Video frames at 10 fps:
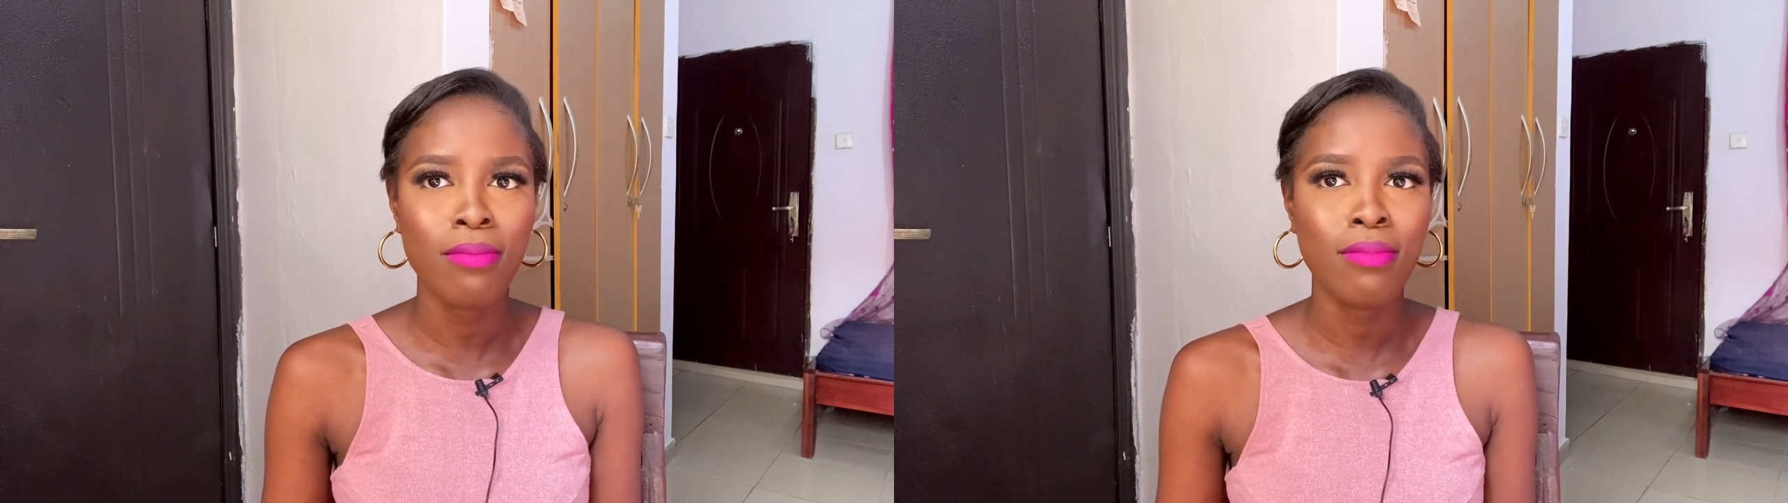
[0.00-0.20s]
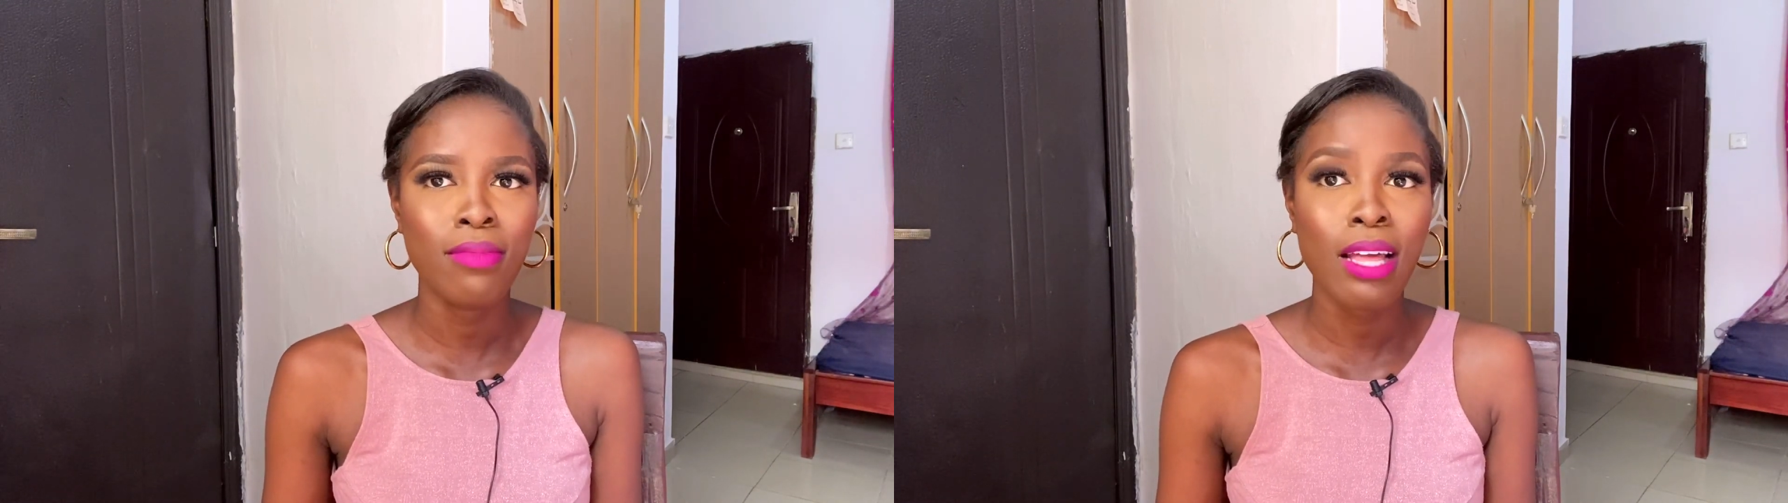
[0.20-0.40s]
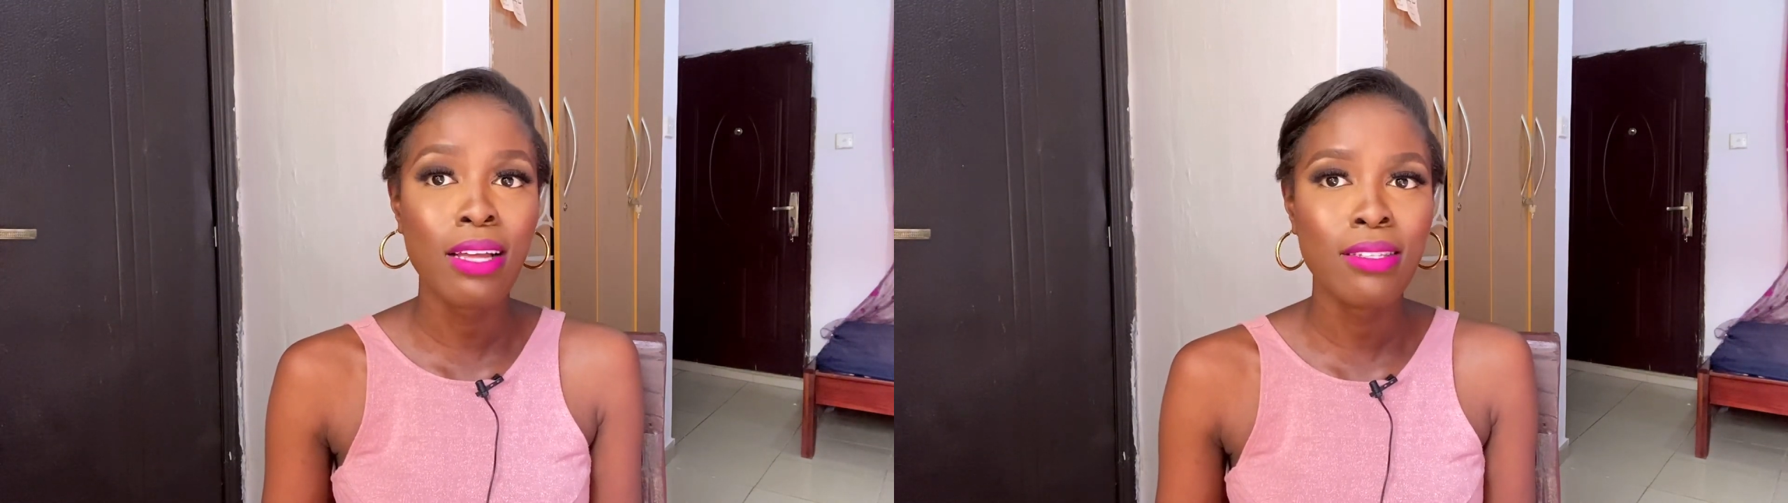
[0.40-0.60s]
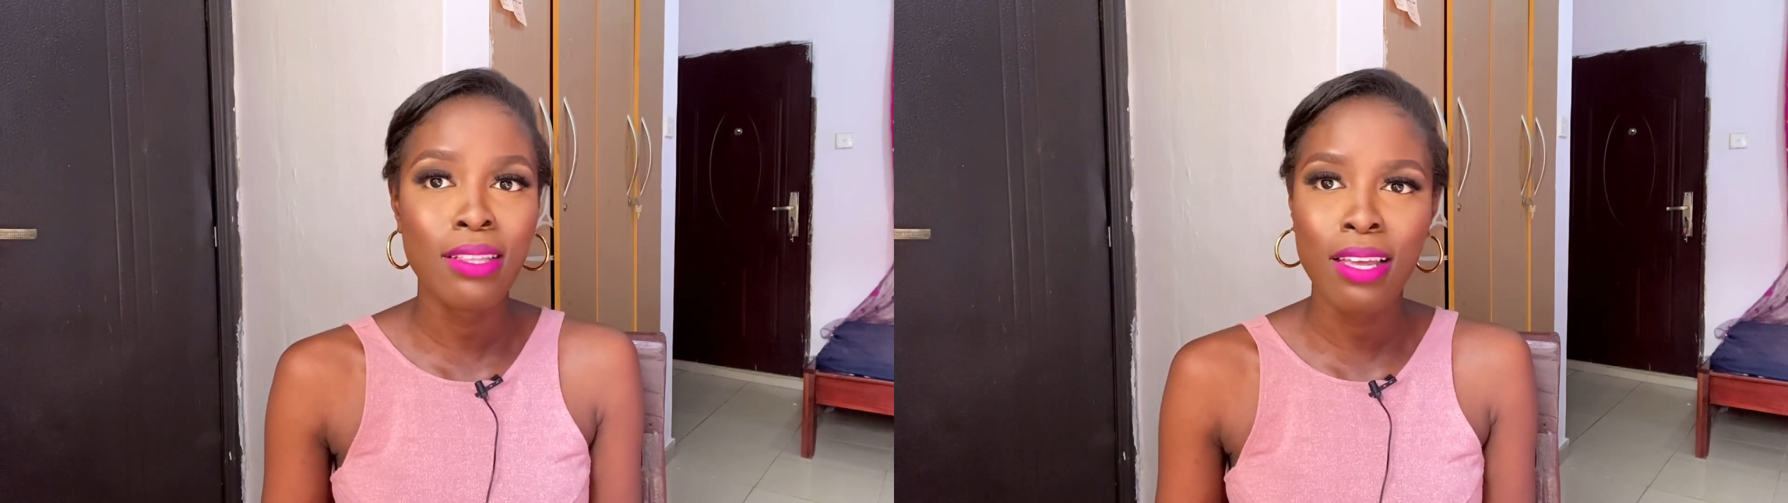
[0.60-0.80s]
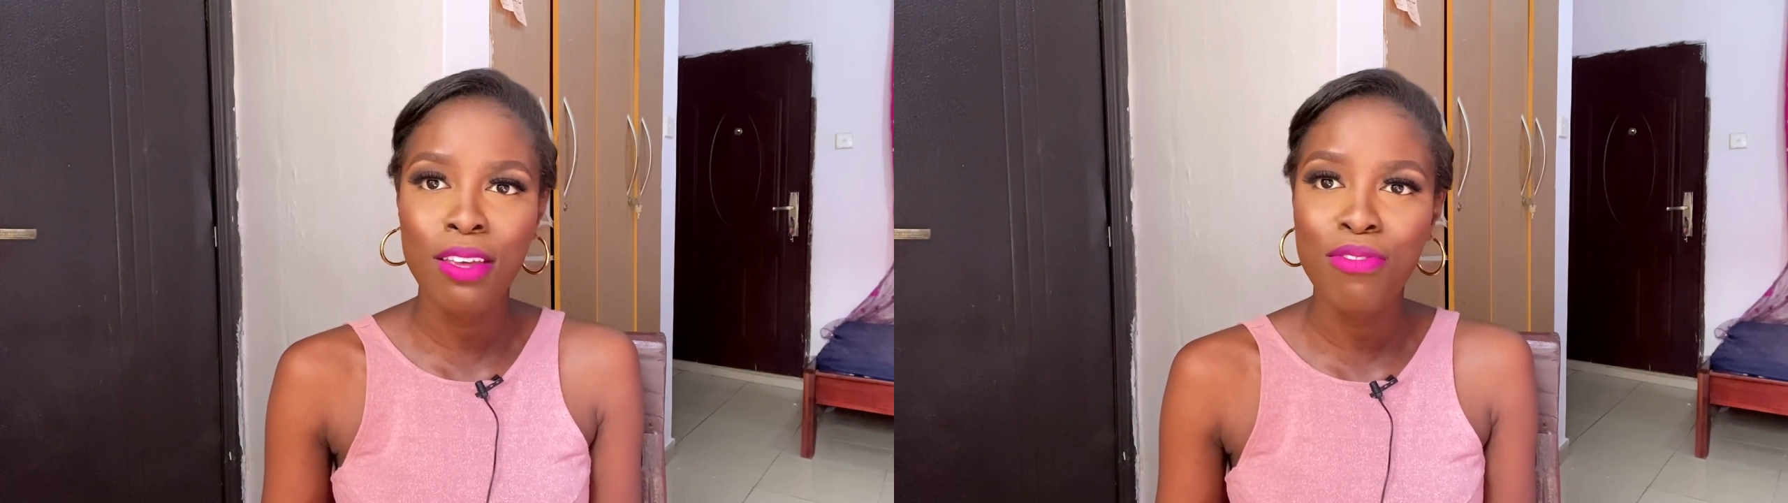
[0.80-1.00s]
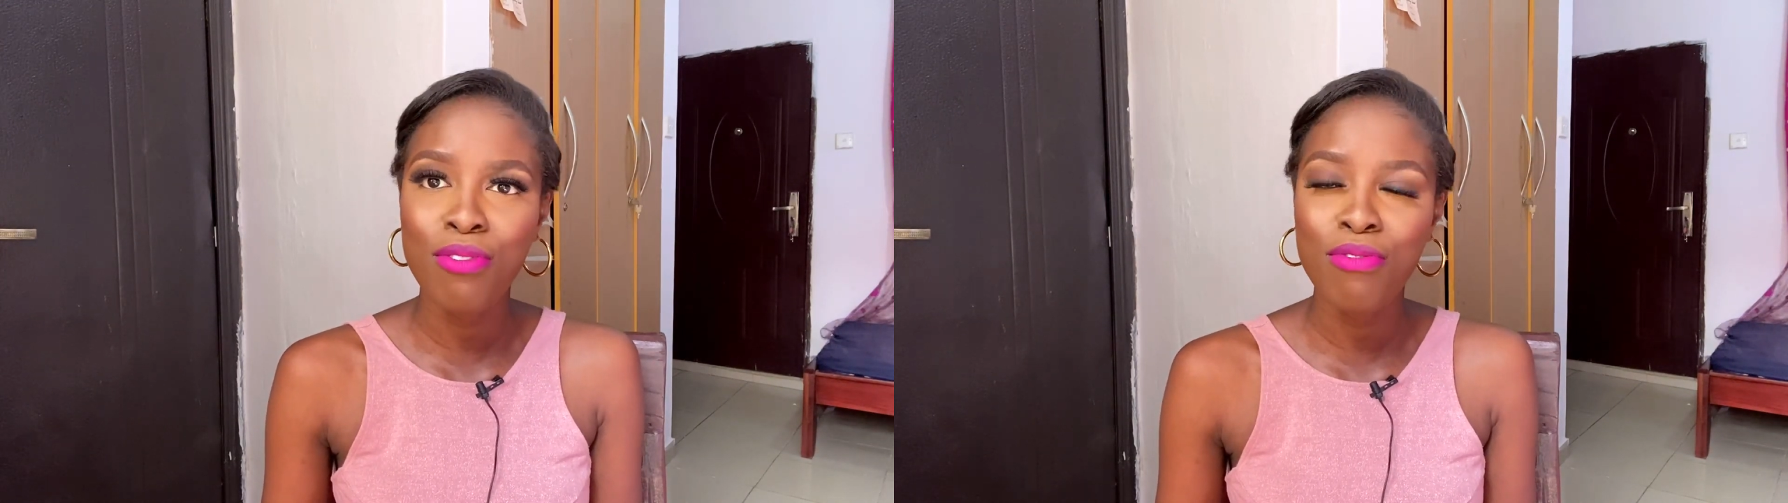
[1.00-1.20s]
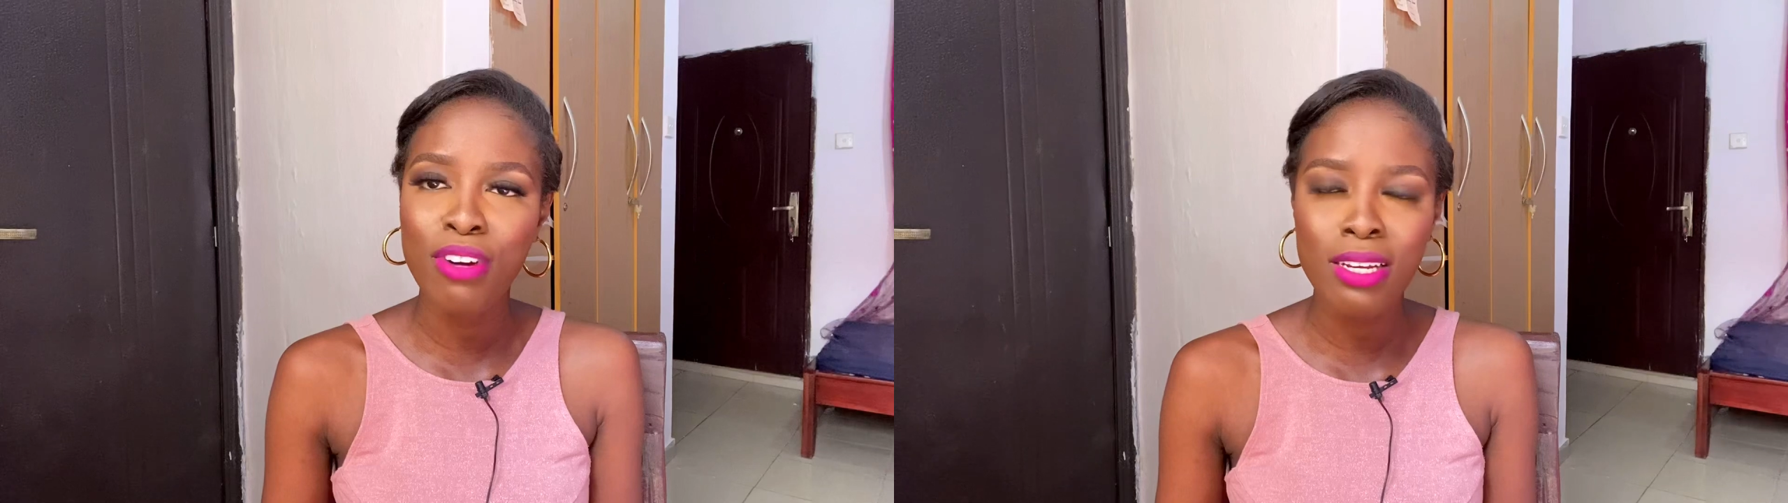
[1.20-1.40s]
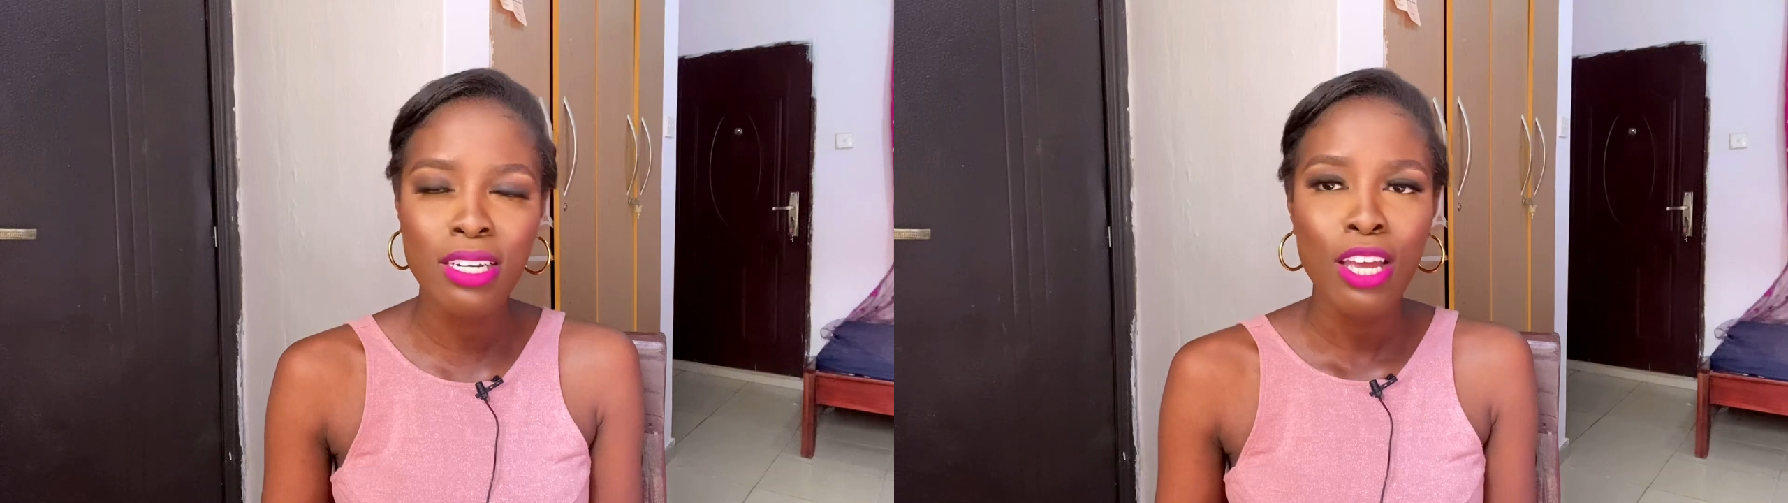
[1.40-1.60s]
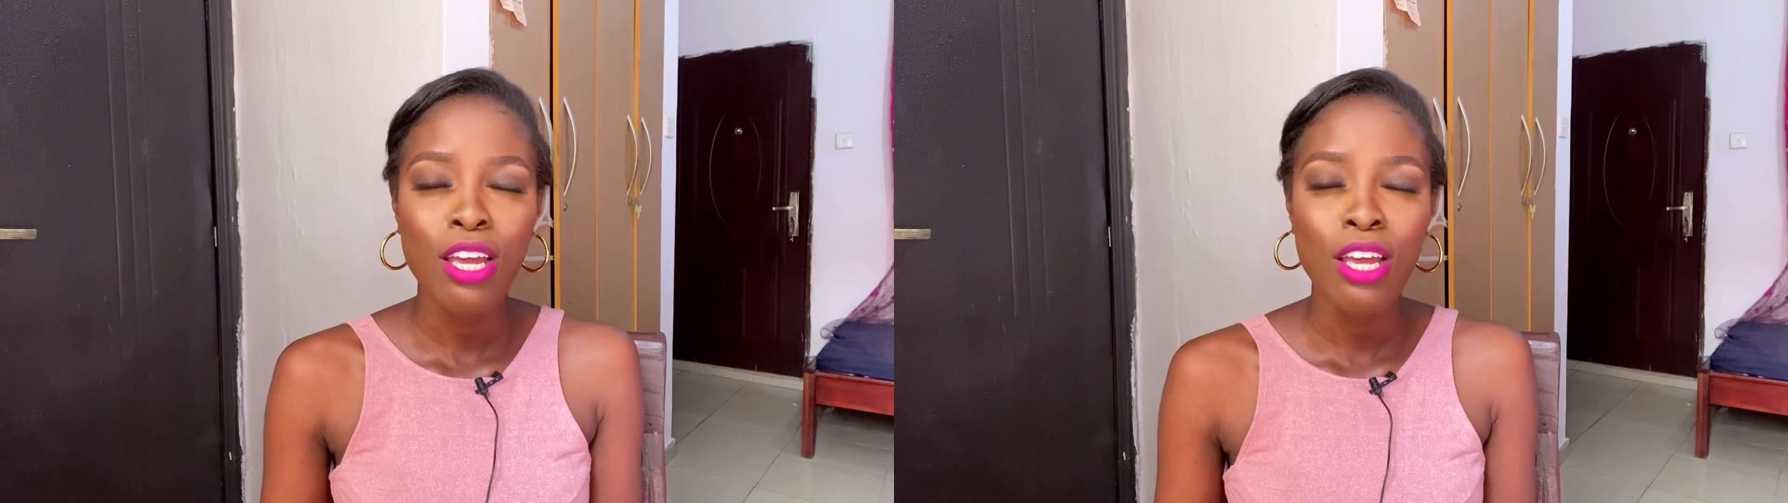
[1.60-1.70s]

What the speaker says: That's the thing. If you've read